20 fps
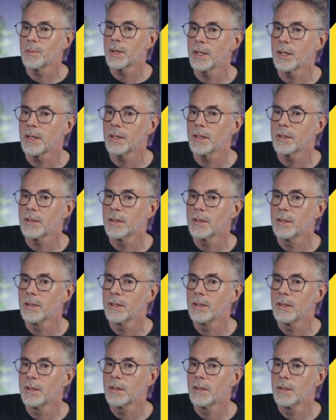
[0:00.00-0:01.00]
it
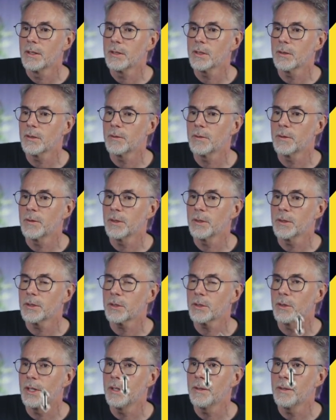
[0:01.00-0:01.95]
sort of full screen.